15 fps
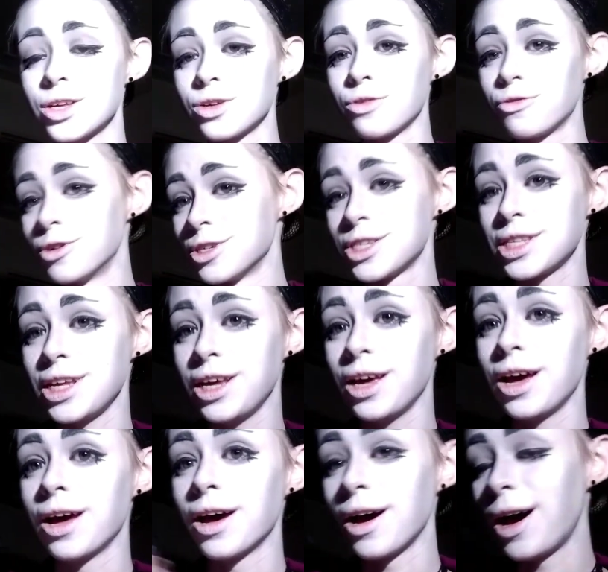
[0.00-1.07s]
First thing
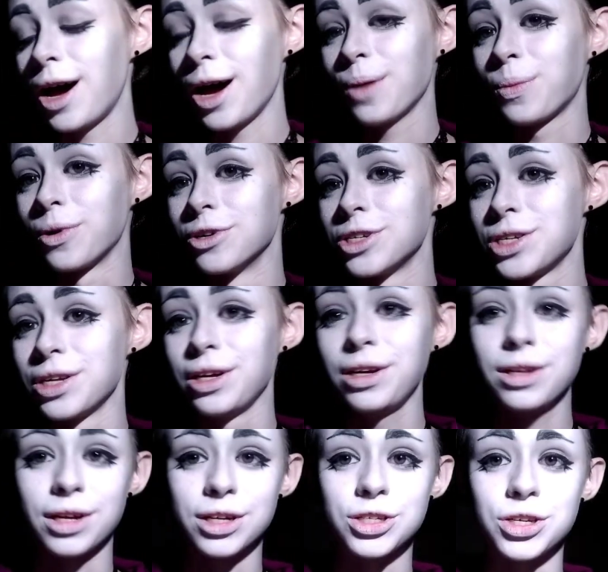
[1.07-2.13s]
I personally
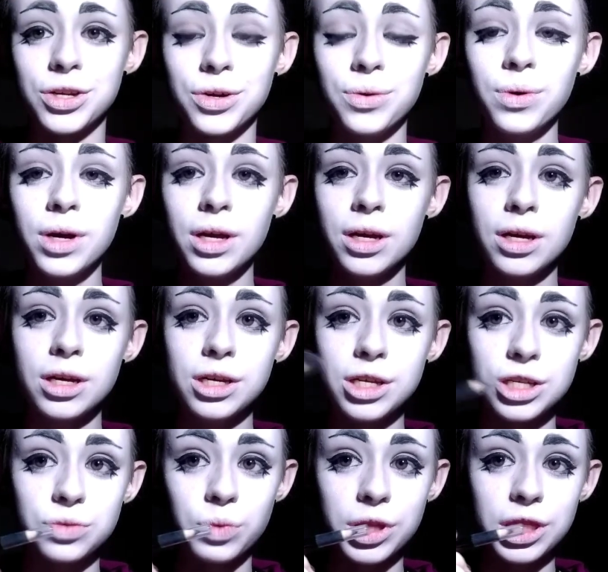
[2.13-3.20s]
like to do
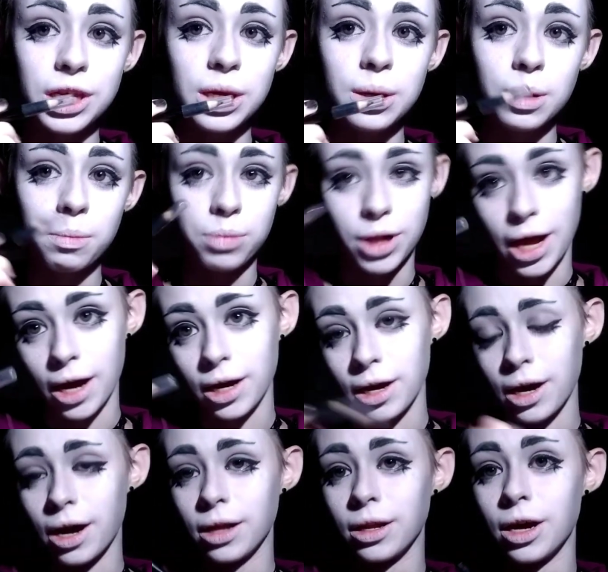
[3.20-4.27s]
is with the black
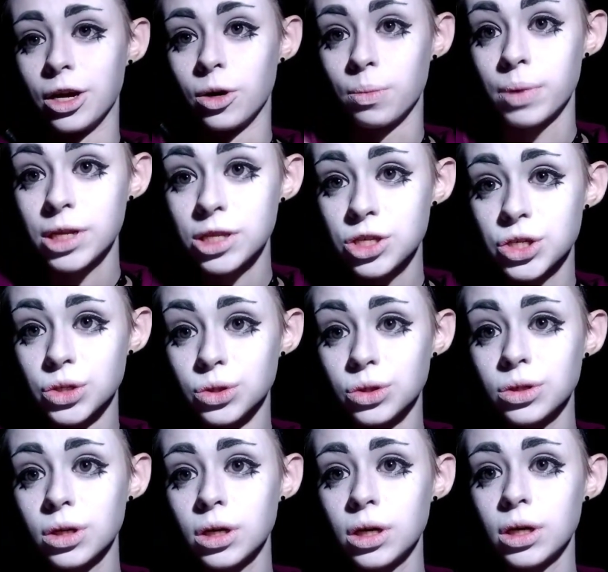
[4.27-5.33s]
eyeliner pencil,
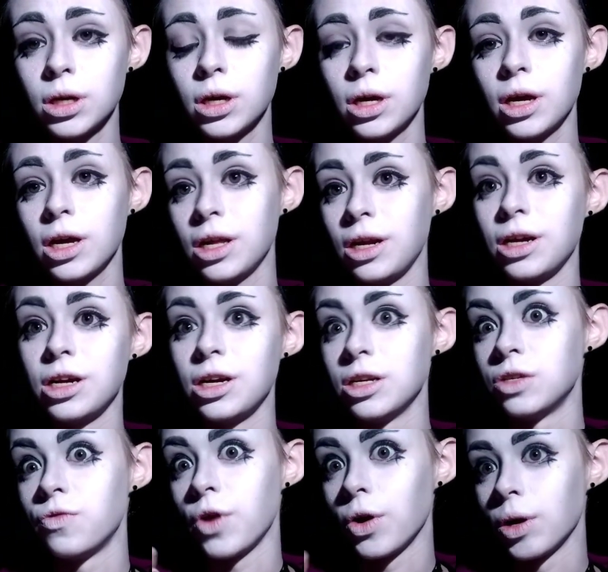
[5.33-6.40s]
and it is
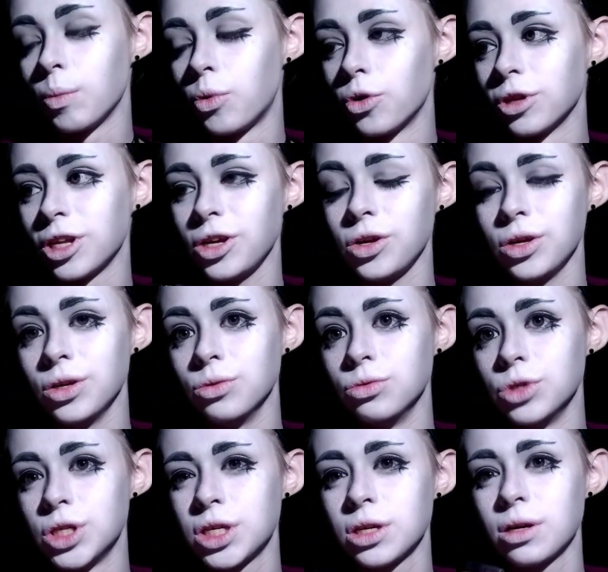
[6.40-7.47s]
very important that you
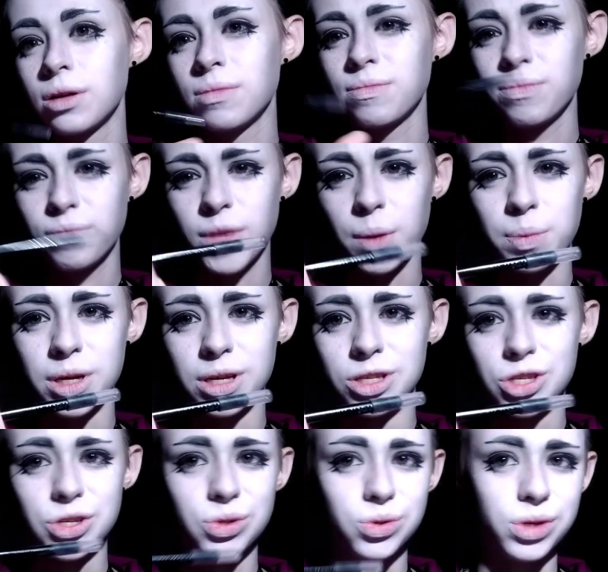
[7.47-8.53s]
use a
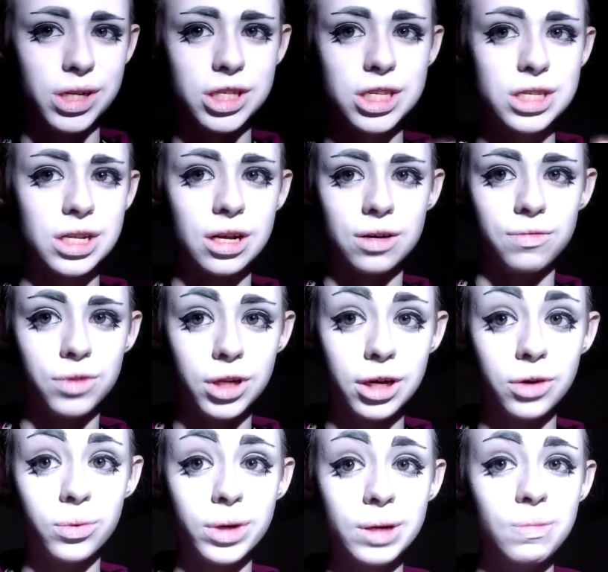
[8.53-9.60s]
pencil instead of
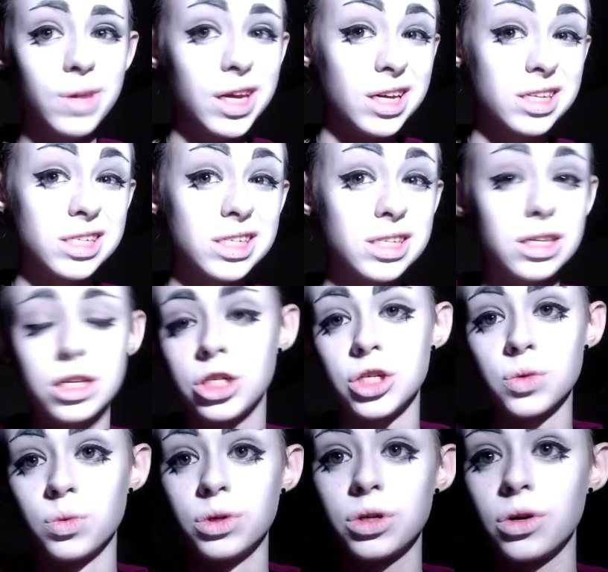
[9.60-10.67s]
liquid because it just
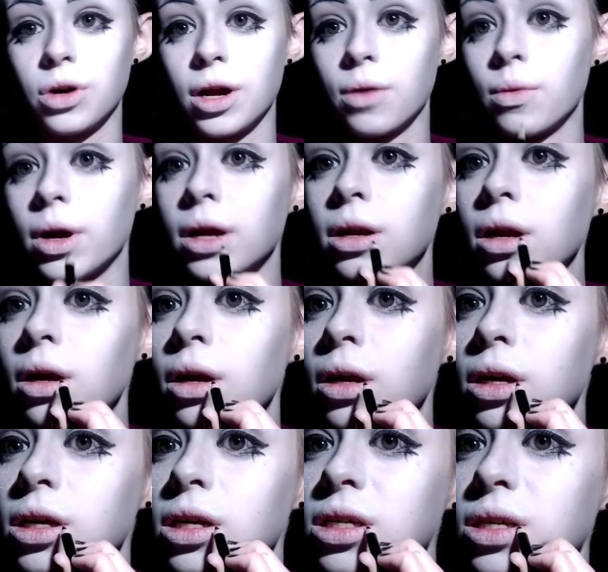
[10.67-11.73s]
won't turn out right,
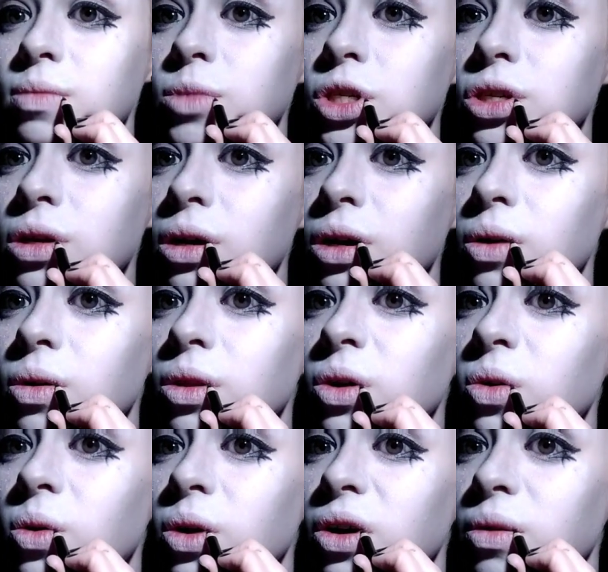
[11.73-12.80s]
is I'm just going to go on the
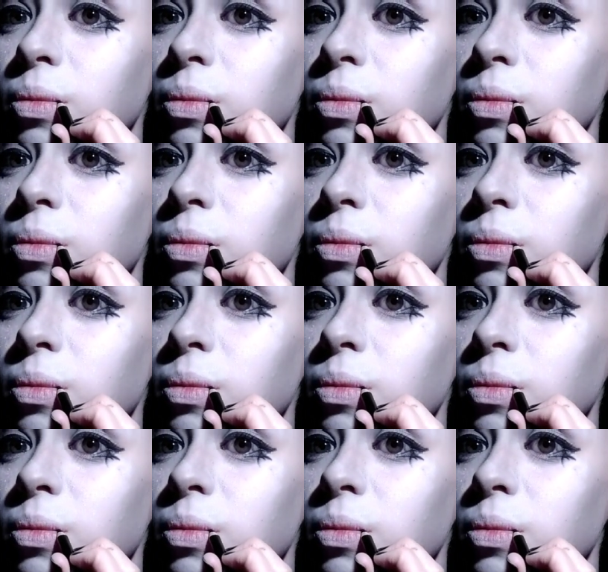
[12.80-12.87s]
corner of my